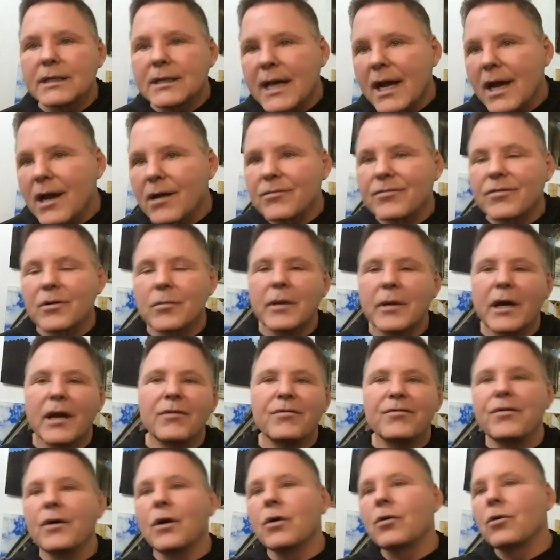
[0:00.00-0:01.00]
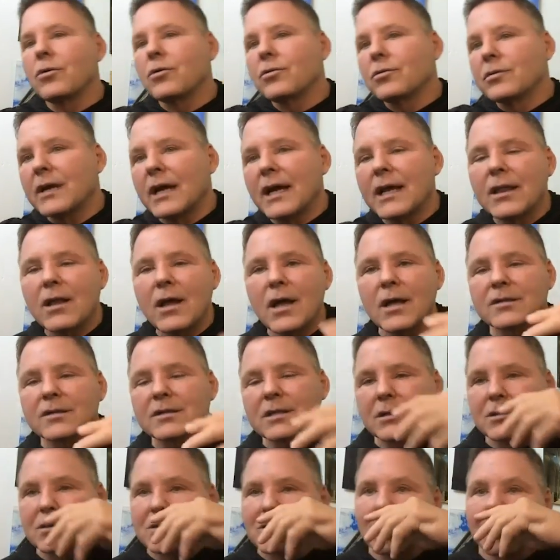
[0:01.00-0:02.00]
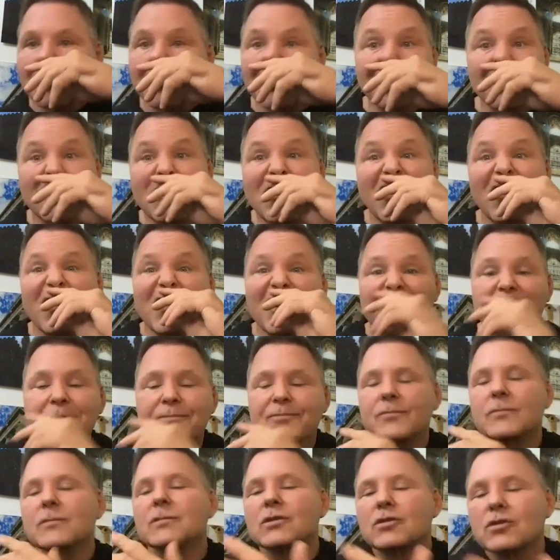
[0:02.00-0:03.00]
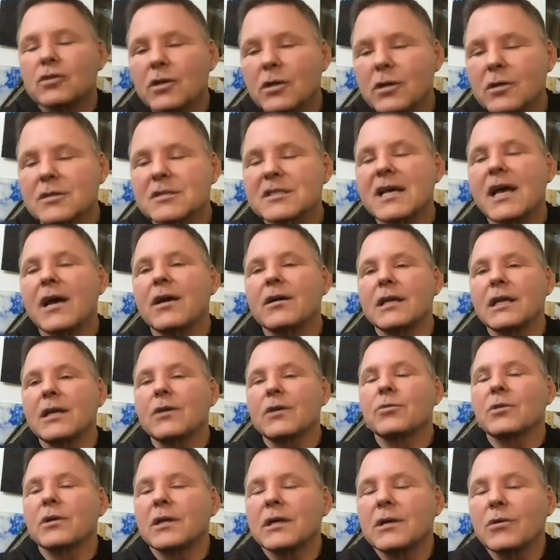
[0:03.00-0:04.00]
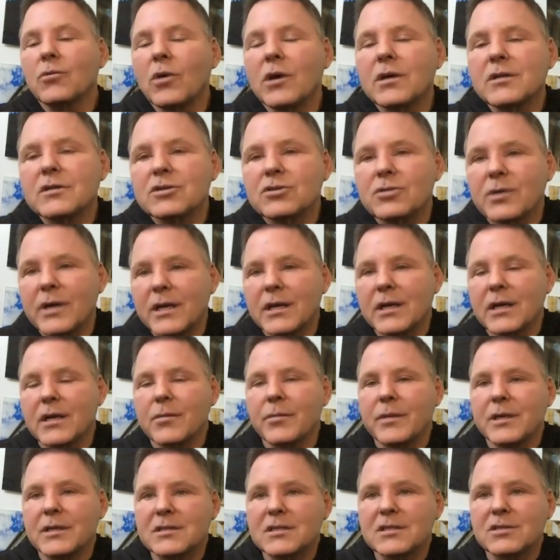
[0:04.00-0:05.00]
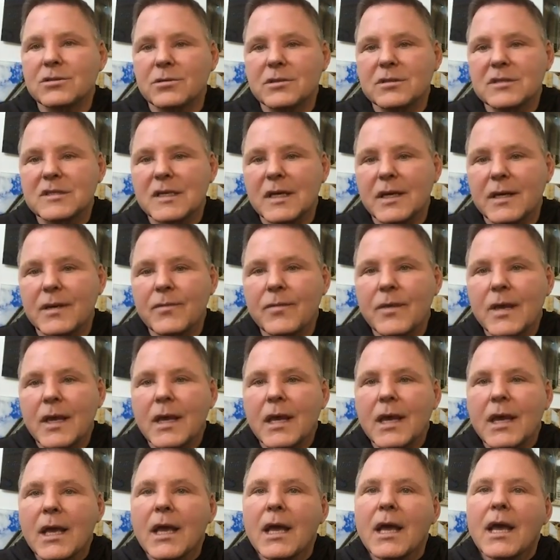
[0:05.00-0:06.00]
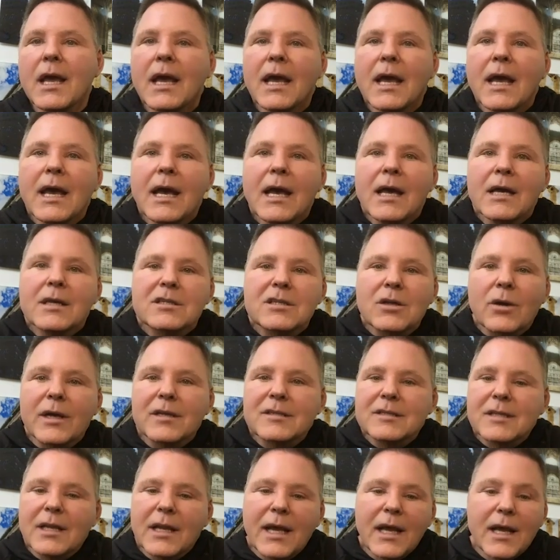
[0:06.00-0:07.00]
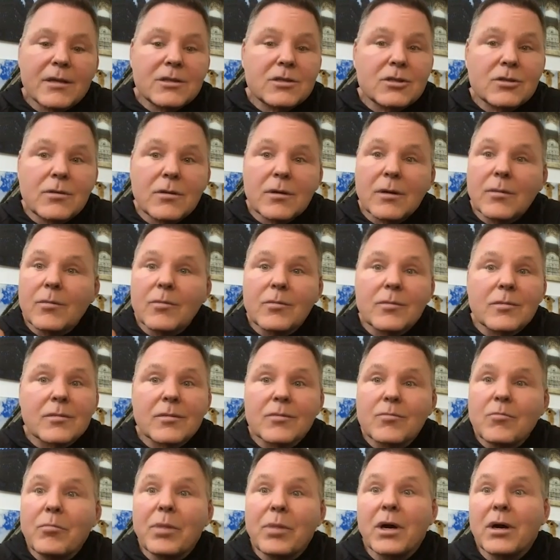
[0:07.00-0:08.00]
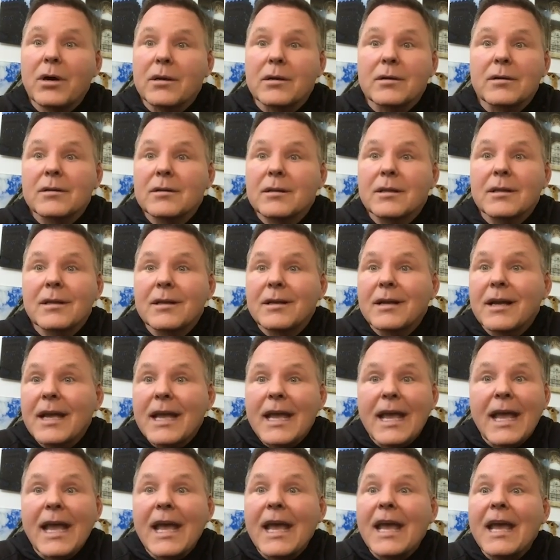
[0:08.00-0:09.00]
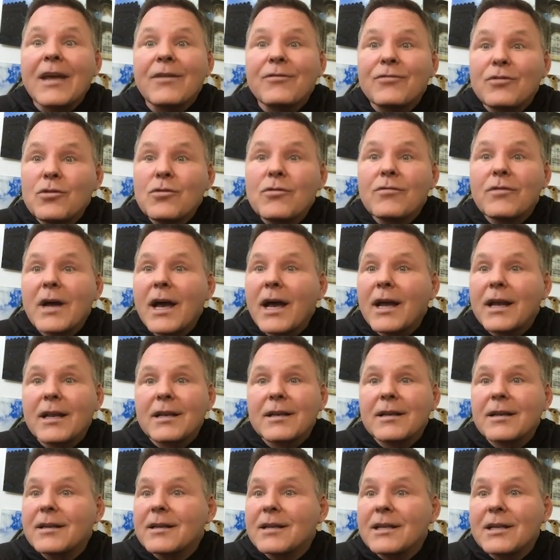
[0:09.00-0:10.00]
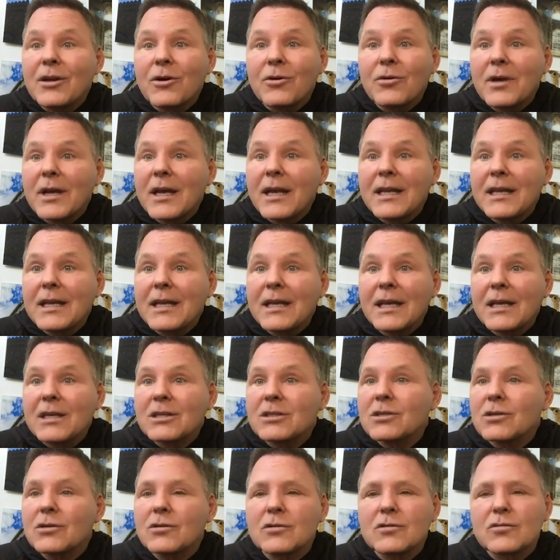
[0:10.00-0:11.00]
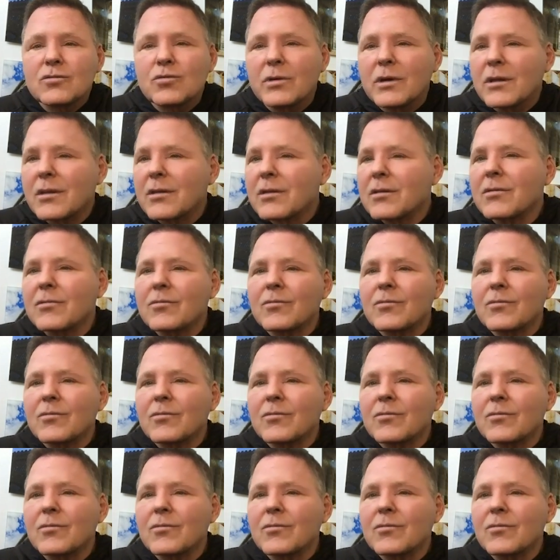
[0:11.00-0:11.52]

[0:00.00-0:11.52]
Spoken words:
down from my phone. I lost control of the car. Turns out he really was trying to commit suicide. So I said, hey, Bug, if you got, any issues with